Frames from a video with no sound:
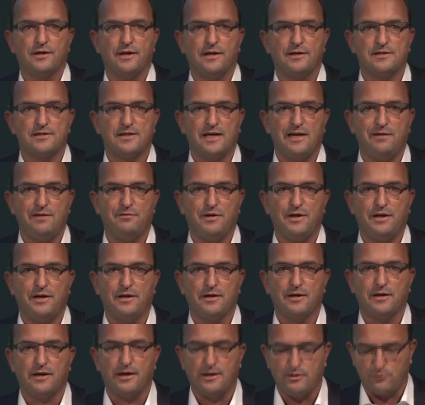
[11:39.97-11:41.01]
and
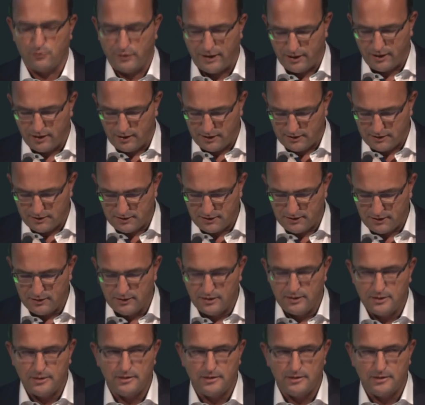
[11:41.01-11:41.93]
saving and regulating